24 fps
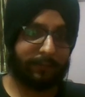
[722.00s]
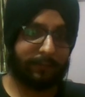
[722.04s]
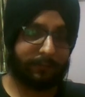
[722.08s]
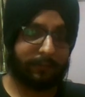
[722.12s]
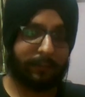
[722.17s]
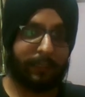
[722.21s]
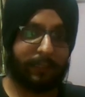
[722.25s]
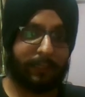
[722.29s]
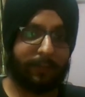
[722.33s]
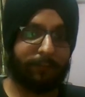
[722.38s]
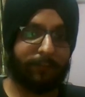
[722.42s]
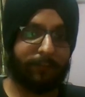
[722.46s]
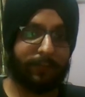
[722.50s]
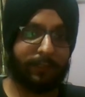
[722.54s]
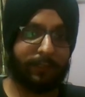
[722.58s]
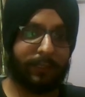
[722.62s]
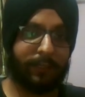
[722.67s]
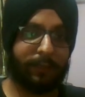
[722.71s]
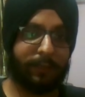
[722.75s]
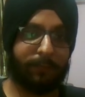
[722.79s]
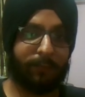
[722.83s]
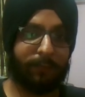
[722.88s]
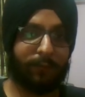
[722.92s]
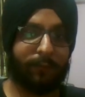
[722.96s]
that I'm working
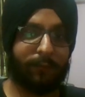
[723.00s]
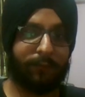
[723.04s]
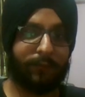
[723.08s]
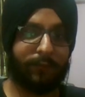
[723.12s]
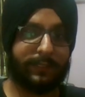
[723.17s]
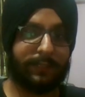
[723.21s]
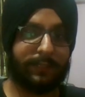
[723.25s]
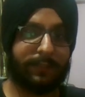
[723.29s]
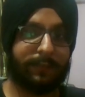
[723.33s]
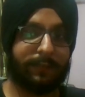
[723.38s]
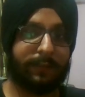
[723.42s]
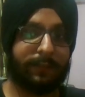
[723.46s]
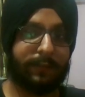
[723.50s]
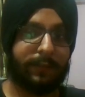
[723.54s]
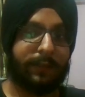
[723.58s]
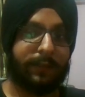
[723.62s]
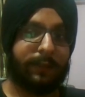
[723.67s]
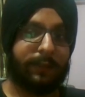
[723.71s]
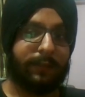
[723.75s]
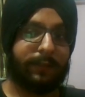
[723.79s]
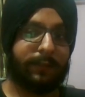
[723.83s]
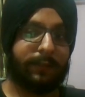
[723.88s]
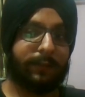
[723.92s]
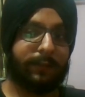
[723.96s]
upon was a
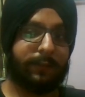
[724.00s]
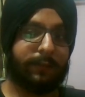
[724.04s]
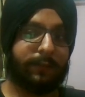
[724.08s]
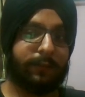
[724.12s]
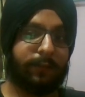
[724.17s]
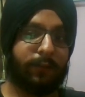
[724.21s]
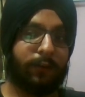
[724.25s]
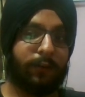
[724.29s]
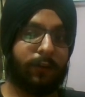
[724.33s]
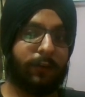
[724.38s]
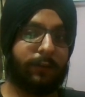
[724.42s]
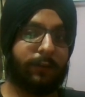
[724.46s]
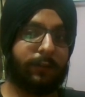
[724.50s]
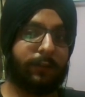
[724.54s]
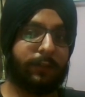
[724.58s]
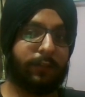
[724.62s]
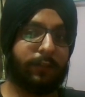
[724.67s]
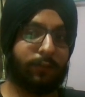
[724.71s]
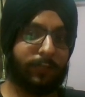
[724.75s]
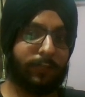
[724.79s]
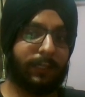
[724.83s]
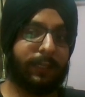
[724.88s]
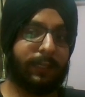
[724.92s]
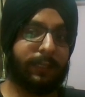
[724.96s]

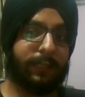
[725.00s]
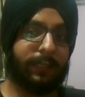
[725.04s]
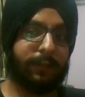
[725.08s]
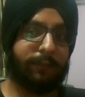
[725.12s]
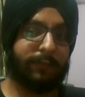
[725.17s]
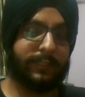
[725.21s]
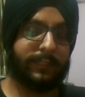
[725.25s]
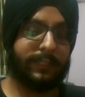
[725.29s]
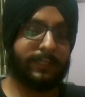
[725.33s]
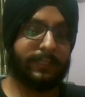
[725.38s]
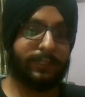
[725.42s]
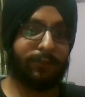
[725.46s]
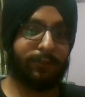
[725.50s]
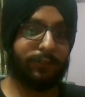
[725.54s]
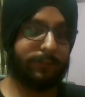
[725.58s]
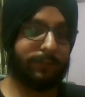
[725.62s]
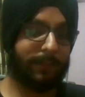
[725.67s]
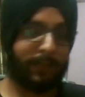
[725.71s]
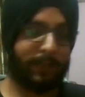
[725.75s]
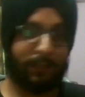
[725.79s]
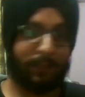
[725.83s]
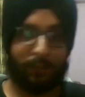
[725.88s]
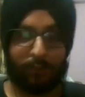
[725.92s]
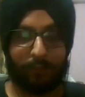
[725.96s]
utility which is used by
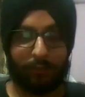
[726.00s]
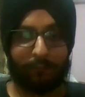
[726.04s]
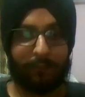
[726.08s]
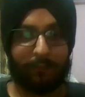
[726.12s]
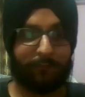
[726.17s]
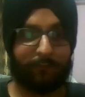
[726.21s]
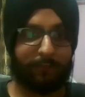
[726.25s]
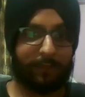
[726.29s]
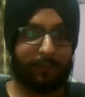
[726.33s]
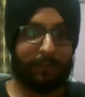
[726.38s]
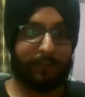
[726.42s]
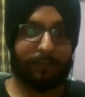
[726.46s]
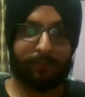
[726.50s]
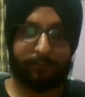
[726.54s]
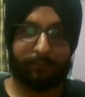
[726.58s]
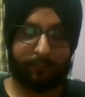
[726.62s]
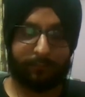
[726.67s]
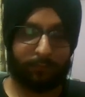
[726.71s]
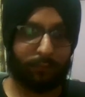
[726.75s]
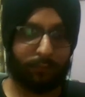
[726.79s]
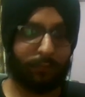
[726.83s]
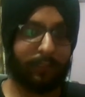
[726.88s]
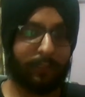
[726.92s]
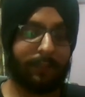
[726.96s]
a lot of different
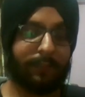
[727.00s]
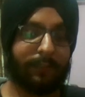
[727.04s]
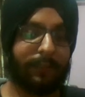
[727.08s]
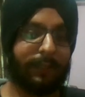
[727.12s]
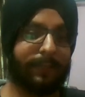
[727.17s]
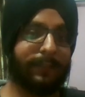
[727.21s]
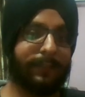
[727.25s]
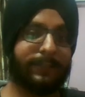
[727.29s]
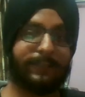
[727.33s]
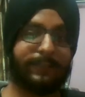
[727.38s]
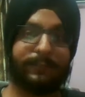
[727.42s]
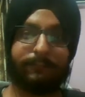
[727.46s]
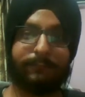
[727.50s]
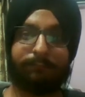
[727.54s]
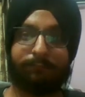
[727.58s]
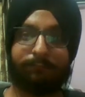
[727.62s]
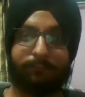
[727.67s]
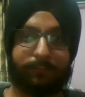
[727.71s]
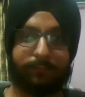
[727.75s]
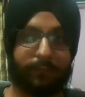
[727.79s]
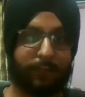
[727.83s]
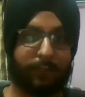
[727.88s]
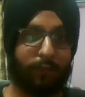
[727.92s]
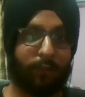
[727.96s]
Google clients,
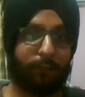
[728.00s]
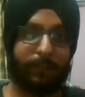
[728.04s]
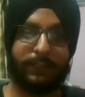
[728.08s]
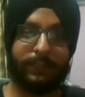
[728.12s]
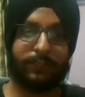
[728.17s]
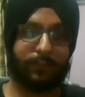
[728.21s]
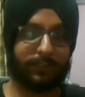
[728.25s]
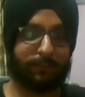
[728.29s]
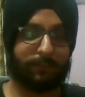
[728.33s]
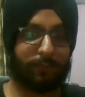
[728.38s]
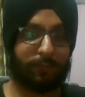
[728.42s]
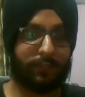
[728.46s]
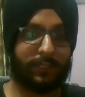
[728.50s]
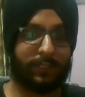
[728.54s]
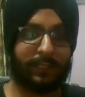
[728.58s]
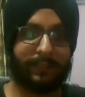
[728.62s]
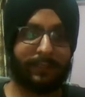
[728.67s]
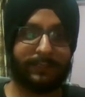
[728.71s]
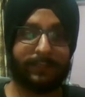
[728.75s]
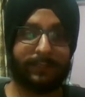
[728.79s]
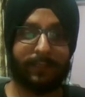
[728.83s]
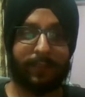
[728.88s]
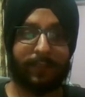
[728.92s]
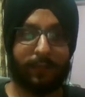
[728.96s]
open source
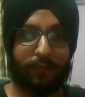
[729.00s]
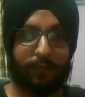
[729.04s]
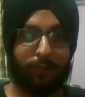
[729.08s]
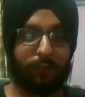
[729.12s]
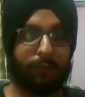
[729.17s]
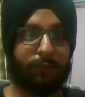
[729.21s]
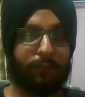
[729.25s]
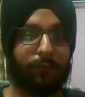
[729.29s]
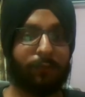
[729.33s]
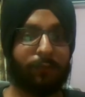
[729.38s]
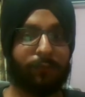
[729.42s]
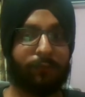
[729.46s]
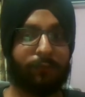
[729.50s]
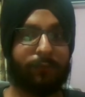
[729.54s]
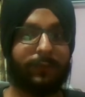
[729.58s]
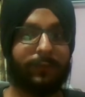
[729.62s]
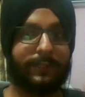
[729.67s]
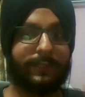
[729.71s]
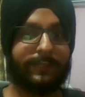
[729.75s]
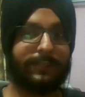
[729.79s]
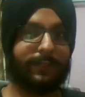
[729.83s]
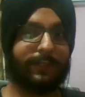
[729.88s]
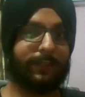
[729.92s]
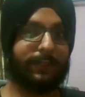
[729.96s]
projects to
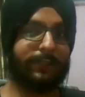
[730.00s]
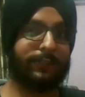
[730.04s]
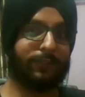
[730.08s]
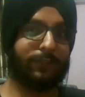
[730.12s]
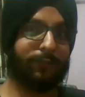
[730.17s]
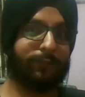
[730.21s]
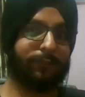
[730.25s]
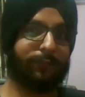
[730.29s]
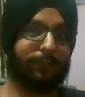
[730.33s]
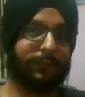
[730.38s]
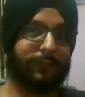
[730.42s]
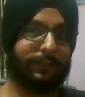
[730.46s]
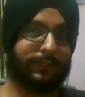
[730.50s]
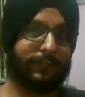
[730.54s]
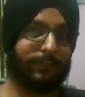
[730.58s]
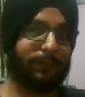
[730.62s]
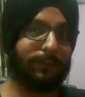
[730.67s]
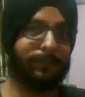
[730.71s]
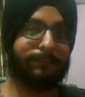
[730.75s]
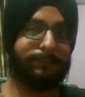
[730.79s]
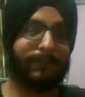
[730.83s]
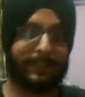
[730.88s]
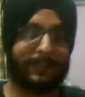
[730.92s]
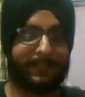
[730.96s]
fuzz their software.
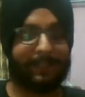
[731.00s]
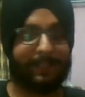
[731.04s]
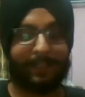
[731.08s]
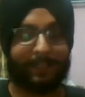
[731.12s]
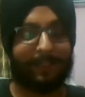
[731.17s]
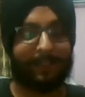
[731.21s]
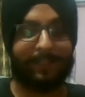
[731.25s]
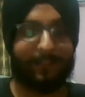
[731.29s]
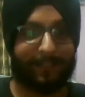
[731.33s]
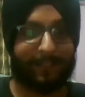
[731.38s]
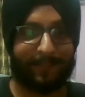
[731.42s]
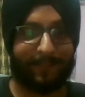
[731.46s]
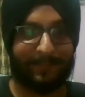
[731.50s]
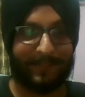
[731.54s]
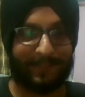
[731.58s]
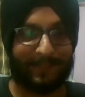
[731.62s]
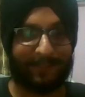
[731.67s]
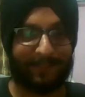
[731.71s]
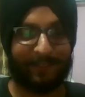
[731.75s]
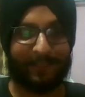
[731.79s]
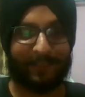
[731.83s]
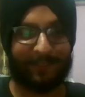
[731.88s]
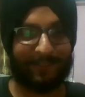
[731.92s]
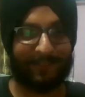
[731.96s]
So it's a technical term, so
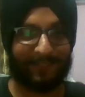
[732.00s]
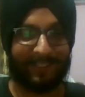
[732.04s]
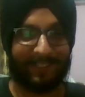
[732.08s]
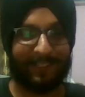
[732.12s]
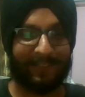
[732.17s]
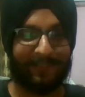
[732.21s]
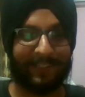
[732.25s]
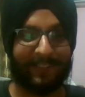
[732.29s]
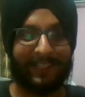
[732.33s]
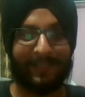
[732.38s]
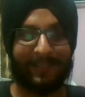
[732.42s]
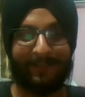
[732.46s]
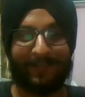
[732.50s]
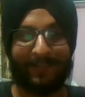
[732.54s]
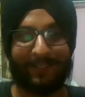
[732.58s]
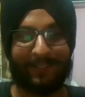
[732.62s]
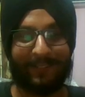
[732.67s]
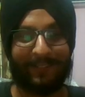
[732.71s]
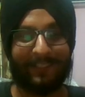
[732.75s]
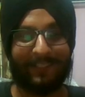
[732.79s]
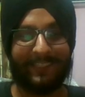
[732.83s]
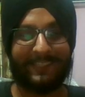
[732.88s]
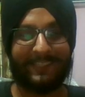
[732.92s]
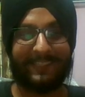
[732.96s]
you don't need to worry about
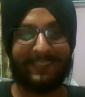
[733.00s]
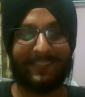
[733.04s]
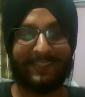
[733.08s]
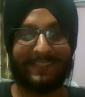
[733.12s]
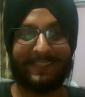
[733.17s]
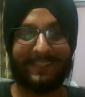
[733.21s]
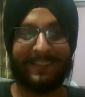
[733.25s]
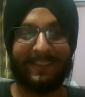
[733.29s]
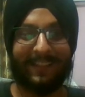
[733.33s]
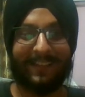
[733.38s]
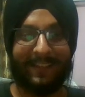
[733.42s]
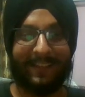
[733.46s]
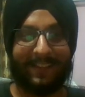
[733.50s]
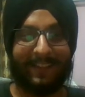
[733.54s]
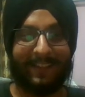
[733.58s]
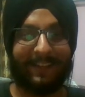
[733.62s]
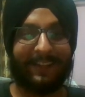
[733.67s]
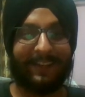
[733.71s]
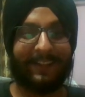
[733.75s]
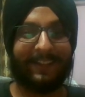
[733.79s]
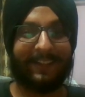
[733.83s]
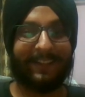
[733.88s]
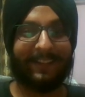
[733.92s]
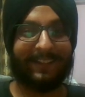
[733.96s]
all these things.
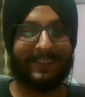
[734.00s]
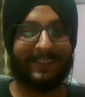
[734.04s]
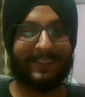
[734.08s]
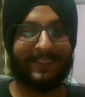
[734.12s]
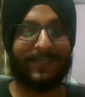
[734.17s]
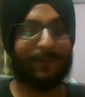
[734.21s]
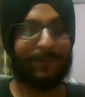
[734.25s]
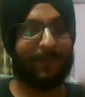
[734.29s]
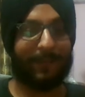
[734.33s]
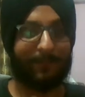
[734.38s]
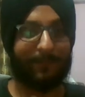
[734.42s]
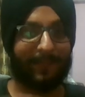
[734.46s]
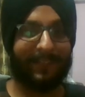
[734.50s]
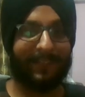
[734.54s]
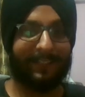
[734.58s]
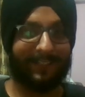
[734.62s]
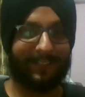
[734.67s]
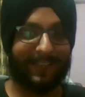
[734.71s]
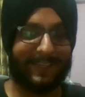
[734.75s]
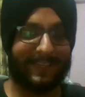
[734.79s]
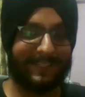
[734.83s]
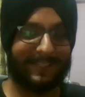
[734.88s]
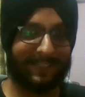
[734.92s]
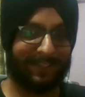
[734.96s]
Okay. So my main
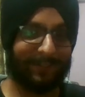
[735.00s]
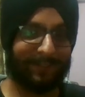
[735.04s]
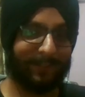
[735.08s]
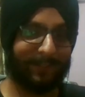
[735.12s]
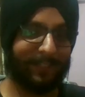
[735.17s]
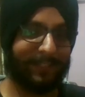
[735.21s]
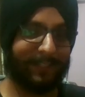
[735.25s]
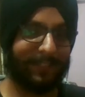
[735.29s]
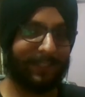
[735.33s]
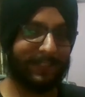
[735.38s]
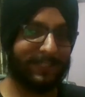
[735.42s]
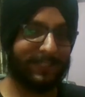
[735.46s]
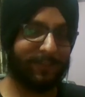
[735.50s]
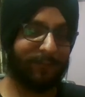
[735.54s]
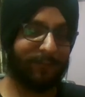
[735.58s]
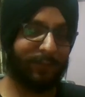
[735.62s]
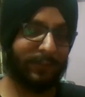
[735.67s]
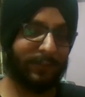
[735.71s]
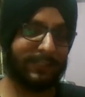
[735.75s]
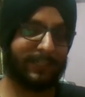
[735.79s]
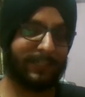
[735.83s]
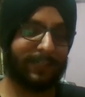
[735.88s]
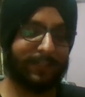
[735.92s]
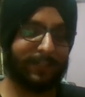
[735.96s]
task in Google internship
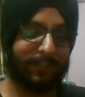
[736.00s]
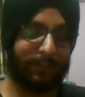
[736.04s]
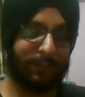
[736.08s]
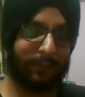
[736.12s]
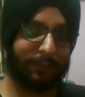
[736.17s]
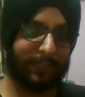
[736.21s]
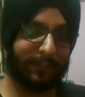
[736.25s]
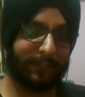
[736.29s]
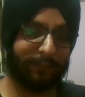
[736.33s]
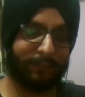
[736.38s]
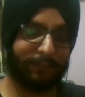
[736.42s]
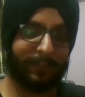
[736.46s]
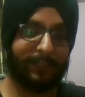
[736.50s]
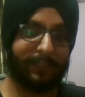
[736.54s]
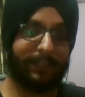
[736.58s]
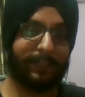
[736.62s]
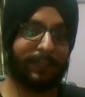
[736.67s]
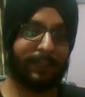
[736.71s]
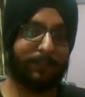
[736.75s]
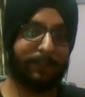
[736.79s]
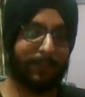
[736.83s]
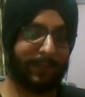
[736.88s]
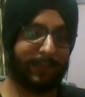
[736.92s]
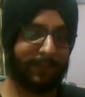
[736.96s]
was related to like front end
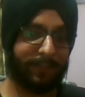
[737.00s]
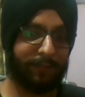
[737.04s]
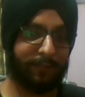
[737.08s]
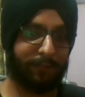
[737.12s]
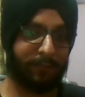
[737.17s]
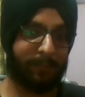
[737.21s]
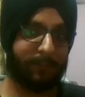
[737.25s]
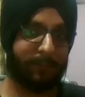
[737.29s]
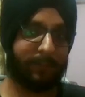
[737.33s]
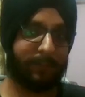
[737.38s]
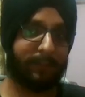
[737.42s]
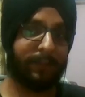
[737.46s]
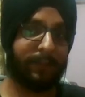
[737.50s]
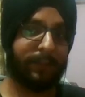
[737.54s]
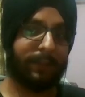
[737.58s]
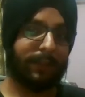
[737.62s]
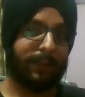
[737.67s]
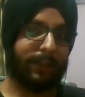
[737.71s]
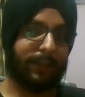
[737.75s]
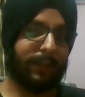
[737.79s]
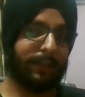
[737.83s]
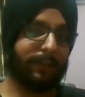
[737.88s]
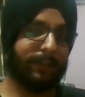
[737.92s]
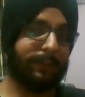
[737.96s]
and back end development
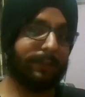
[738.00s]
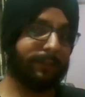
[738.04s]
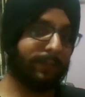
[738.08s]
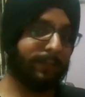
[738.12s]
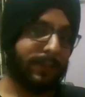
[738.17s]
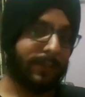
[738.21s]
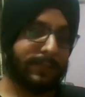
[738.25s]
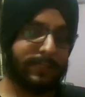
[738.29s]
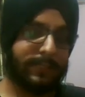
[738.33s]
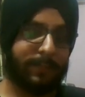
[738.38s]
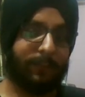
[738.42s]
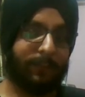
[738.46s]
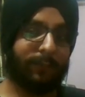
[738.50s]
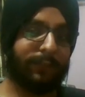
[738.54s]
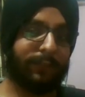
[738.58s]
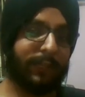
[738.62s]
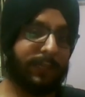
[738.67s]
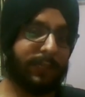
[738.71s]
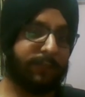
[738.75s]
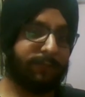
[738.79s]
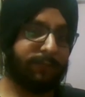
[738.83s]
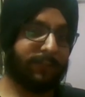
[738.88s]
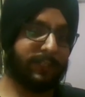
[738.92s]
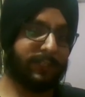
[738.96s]
and some of the
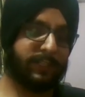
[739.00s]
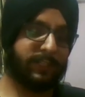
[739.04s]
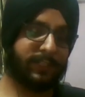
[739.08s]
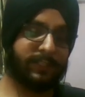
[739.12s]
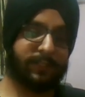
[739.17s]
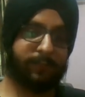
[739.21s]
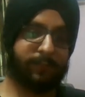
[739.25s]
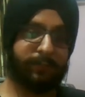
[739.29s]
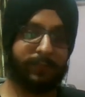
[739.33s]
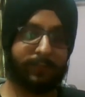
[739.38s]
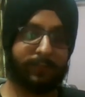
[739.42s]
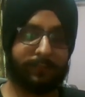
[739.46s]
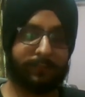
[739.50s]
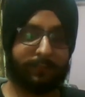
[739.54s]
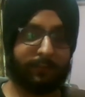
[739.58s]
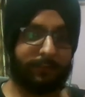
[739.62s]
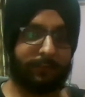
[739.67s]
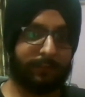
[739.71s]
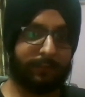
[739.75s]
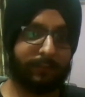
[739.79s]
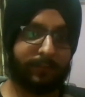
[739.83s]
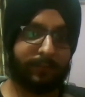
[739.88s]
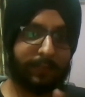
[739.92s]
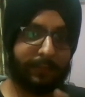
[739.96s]
infrastructure work
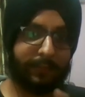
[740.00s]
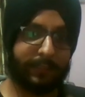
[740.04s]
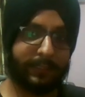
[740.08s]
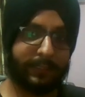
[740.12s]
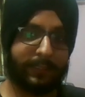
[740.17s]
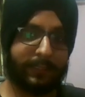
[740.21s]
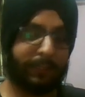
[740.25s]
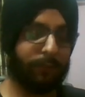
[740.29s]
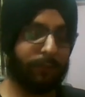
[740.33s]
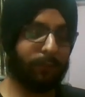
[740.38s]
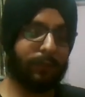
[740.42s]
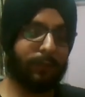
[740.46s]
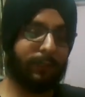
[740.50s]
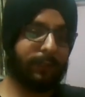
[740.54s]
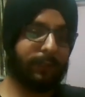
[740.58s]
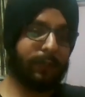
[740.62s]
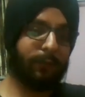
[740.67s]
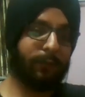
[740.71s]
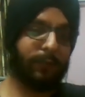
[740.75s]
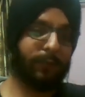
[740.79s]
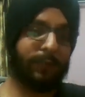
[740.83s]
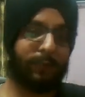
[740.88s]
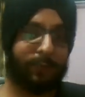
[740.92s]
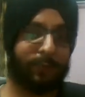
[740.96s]
that is like Google
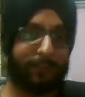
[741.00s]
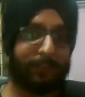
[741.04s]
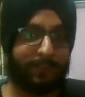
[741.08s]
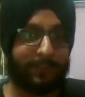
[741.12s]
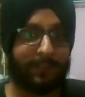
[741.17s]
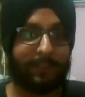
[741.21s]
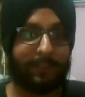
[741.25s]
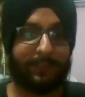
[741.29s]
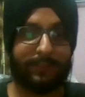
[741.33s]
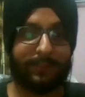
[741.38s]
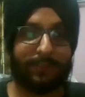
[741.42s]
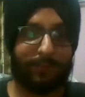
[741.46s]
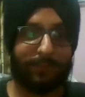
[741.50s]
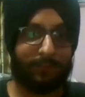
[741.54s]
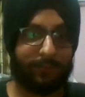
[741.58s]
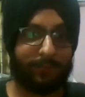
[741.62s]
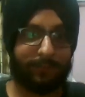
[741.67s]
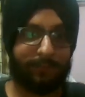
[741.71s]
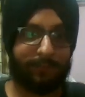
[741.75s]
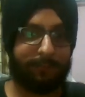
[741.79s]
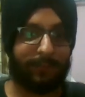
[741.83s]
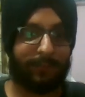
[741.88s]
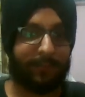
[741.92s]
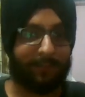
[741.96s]
Cloud and all those things. So
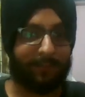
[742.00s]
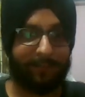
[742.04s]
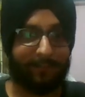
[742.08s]
yeah.